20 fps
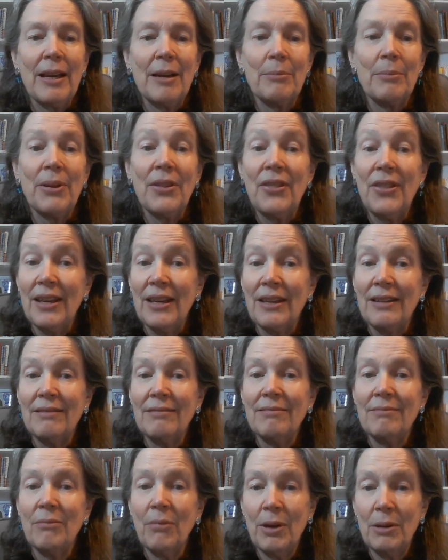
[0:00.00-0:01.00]
But
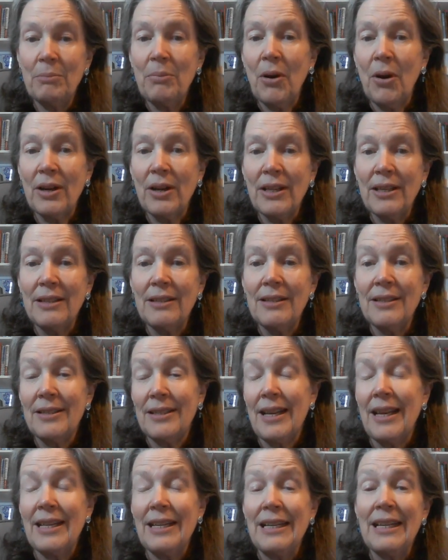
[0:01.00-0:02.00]
then, one party
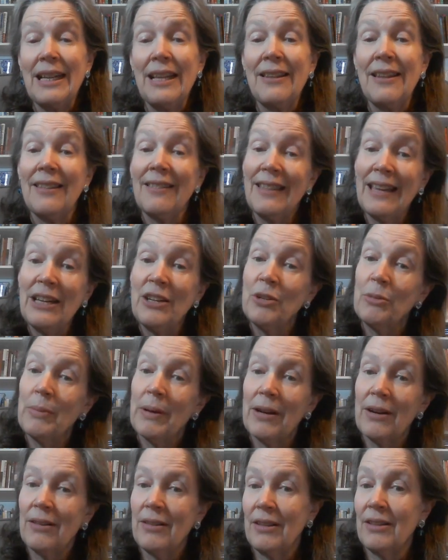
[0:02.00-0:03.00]
decided that they knew
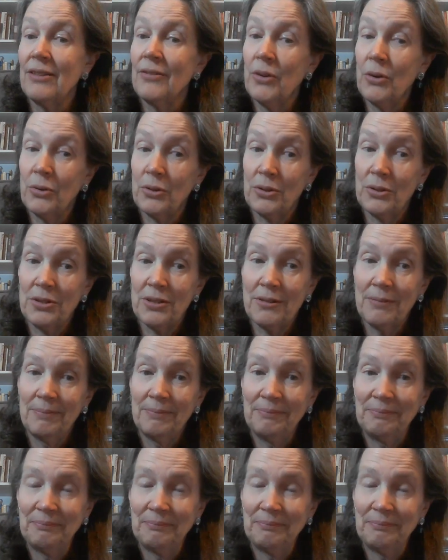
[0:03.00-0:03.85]
better than the voters.